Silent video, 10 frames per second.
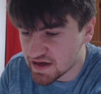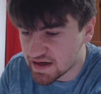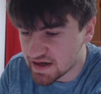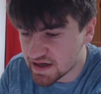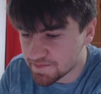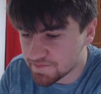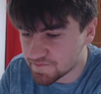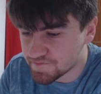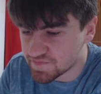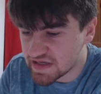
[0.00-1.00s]

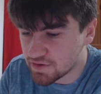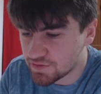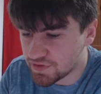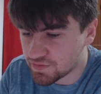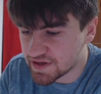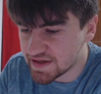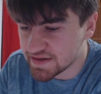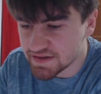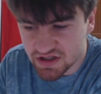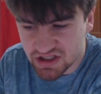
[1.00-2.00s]

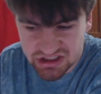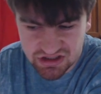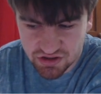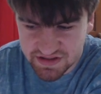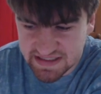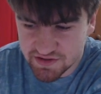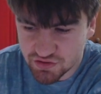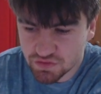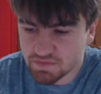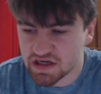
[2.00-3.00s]
L3, so you got
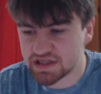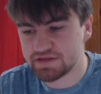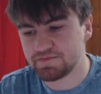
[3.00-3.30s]
Daniel, Martin,